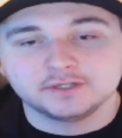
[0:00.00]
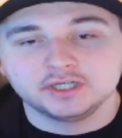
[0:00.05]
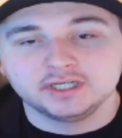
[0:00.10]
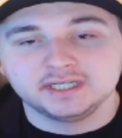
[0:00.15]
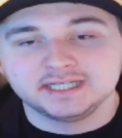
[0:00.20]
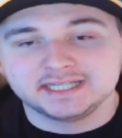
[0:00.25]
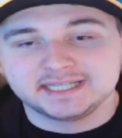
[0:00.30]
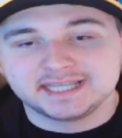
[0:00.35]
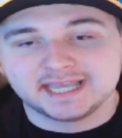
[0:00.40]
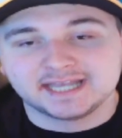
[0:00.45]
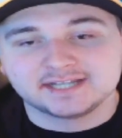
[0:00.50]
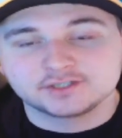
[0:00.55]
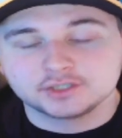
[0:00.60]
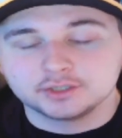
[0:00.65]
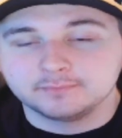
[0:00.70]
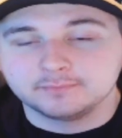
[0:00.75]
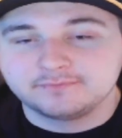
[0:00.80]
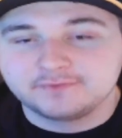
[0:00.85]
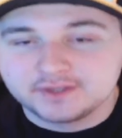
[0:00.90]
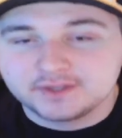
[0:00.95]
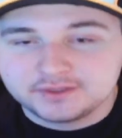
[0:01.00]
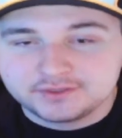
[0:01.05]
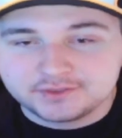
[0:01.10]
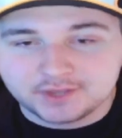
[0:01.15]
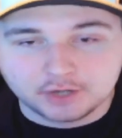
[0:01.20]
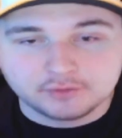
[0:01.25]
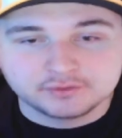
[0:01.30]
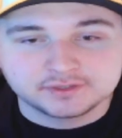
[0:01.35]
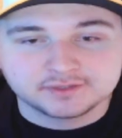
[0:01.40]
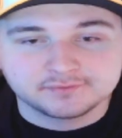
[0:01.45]
early get-up for
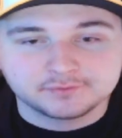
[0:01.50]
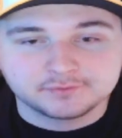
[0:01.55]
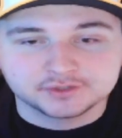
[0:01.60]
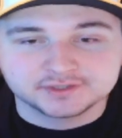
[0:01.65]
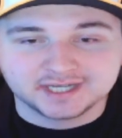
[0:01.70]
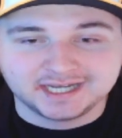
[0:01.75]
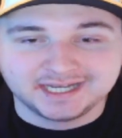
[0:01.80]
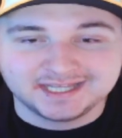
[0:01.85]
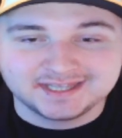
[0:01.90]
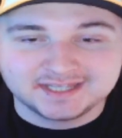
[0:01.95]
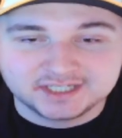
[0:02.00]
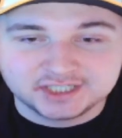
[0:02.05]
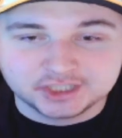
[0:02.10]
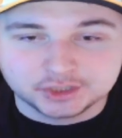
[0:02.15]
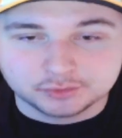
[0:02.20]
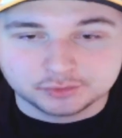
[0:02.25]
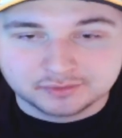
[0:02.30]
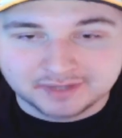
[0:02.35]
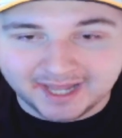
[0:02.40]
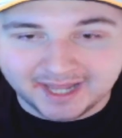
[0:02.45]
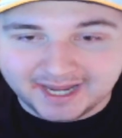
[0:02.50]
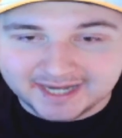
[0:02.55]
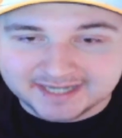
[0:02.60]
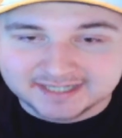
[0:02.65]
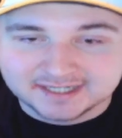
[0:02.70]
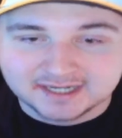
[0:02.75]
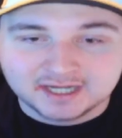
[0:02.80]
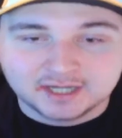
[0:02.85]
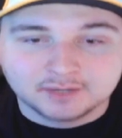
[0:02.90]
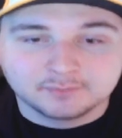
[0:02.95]
those of us in the
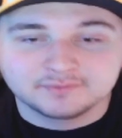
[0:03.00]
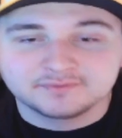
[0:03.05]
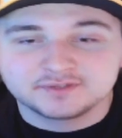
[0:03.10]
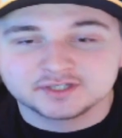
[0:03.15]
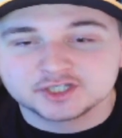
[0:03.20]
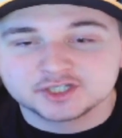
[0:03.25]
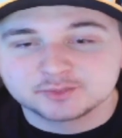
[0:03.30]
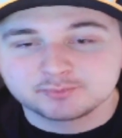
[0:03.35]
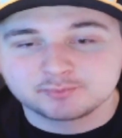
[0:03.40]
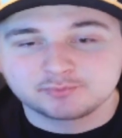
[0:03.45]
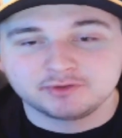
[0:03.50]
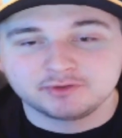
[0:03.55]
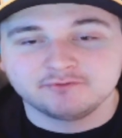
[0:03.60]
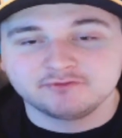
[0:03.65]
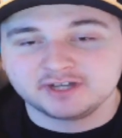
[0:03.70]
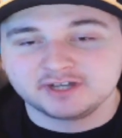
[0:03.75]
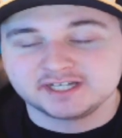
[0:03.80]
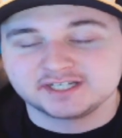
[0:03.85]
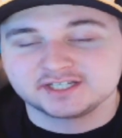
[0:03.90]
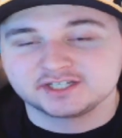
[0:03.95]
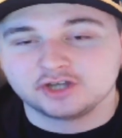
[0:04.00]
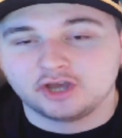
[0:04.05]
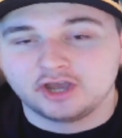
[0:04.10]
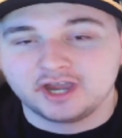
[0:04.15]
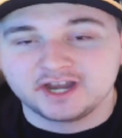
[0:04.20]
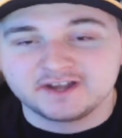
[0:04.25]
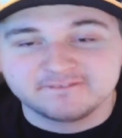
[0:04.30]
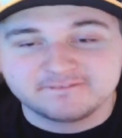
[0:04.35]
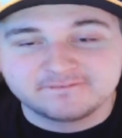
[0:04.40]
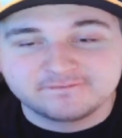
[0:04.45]
UK, with the sprint race
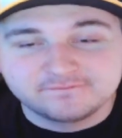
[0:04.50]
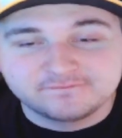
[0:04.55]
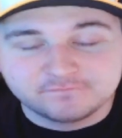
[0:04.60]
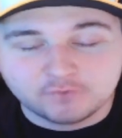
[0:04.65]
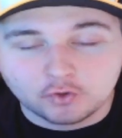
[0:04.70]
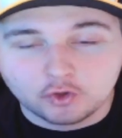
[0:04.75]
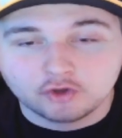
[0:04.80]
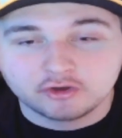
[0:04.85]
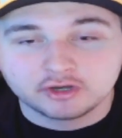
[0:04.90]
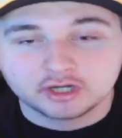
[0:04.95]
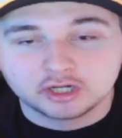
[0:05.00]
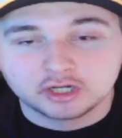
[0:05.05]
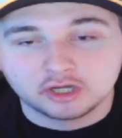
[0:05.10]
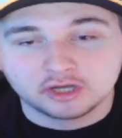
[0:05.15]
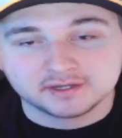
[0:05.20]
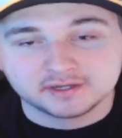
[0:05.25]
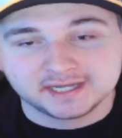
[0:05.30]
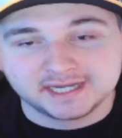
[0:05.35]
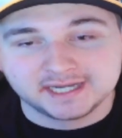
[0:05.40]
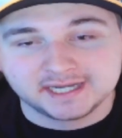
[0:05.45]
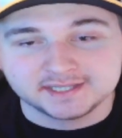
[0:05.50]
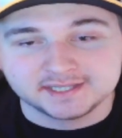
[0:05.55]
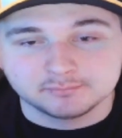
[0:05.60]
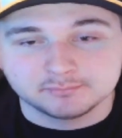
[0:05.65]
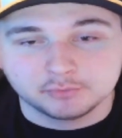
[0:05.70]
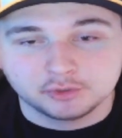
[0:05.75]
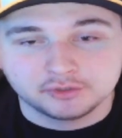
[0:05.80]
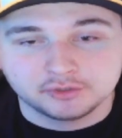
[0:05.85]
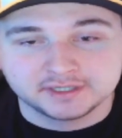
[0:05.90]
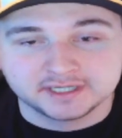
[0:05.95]
starting at 4 o'clock in the
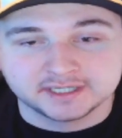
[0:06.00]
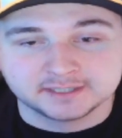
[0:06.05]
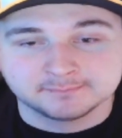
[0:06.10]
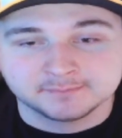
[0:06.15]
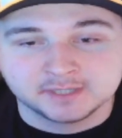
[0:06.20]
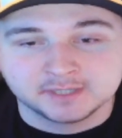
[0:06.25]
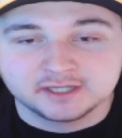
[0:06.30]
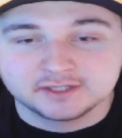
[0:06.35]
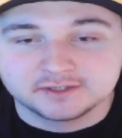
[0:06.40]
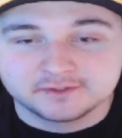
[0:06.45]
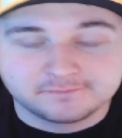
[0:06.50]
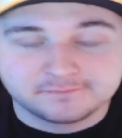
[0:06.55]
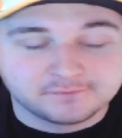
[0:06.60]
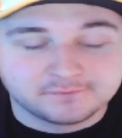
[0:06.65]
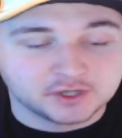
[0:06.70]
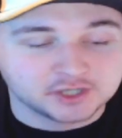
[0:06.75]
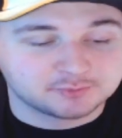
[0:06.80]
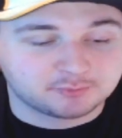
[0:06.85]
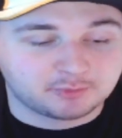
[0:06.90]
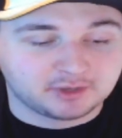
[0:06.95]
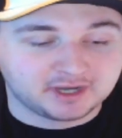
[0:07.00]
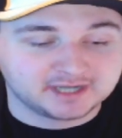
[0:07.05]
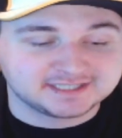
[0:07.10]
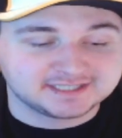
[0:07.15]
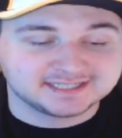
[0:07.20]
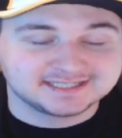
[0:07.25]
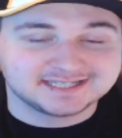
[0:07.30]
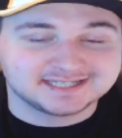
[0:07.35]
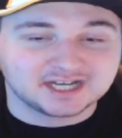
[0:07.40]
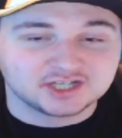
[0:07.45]
morning. The first
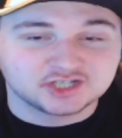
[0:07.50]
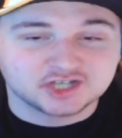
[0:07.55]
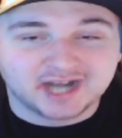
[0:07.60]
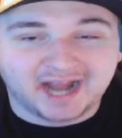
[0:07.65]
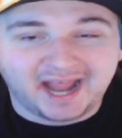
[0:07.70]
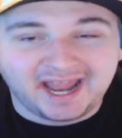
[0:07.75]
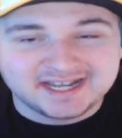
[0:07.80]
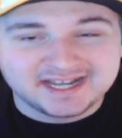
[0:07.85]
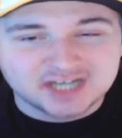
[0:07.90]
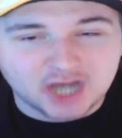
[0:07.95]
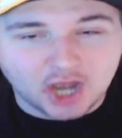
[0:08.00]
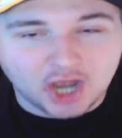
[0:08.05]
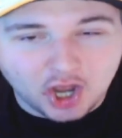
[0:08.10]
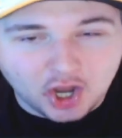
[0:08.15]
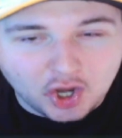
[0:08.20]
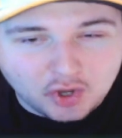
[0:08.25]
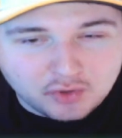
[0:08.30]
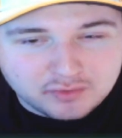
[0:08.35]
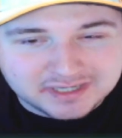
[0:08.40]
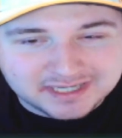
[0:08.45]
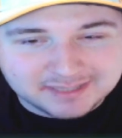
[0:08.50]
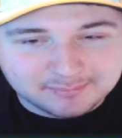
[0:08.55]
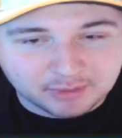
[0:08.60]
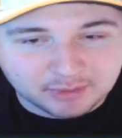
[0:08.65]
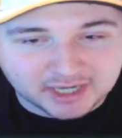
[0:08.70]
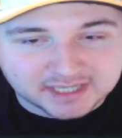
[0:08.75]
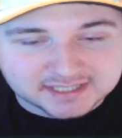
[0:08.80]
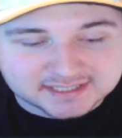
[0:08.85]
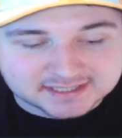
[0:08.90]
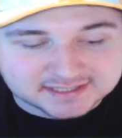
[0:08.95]
practice session and only
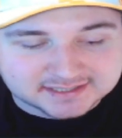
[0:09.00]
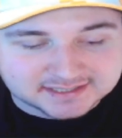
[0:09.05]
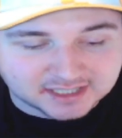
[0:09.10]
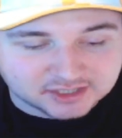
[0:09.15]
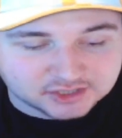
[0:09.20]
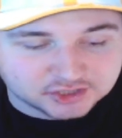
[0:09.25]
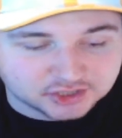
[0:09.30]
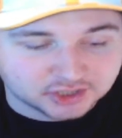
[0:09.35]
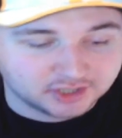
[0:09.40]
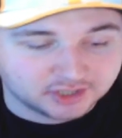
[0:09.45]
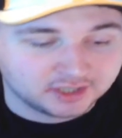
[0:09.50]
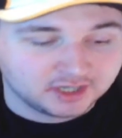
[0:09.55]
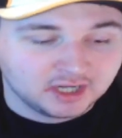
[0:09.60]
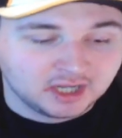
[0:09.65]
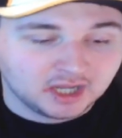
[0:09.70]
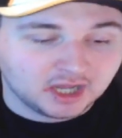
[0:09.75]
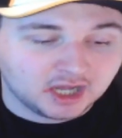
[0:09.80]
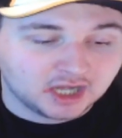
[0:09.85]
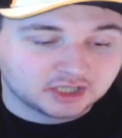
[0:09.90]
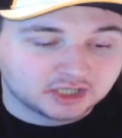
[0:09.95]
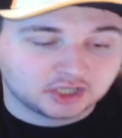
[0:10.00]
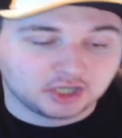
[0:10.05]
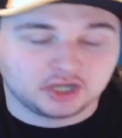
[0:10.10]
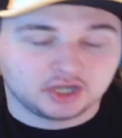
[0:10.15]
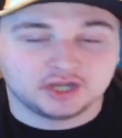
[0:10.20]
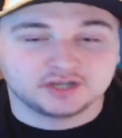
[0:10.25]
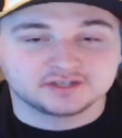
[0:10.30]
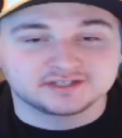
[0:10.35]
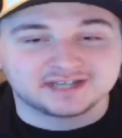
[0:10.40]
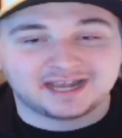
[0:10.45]
practice session
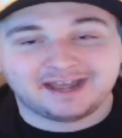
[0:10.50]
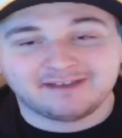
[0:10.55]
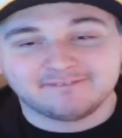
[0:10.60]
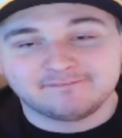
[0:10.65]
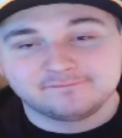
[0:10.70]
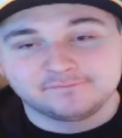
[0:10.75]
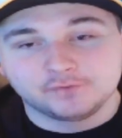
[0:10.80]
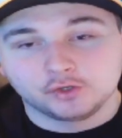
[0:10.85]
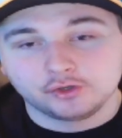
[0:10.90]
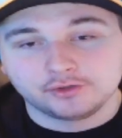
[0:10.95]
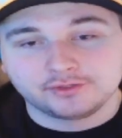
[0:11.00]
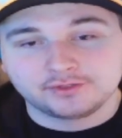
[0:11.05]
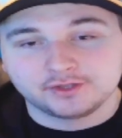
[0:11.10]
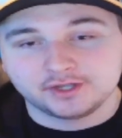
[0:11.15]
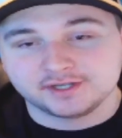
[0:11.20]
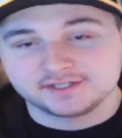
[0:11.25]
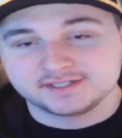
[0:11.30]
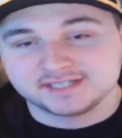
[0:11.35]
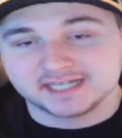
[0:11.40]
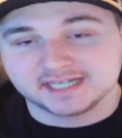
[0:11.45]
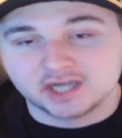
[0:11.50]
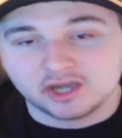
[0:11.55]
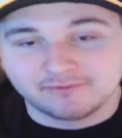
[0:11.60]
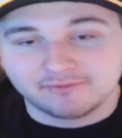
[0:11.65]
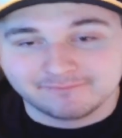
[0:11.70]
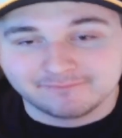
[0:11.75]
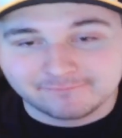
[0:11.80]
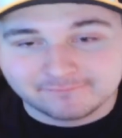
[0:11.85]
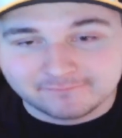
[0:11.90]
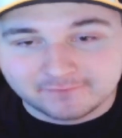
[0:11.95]
occurs at 4:30
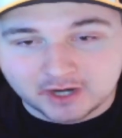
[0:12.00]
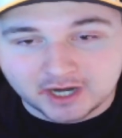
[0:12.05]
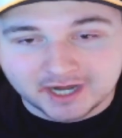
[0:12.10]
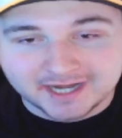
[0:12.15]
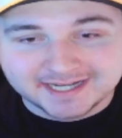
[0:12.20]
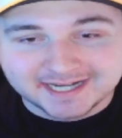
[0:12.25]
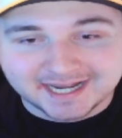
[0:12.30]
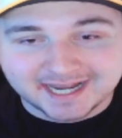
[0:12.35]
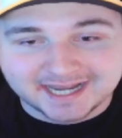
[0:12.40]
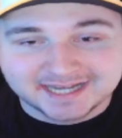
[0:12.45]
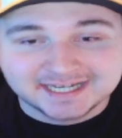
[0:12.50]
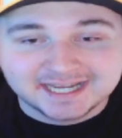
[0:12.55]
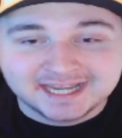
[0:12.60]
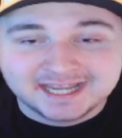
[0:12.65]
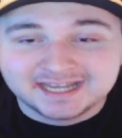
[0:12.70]
on Friday.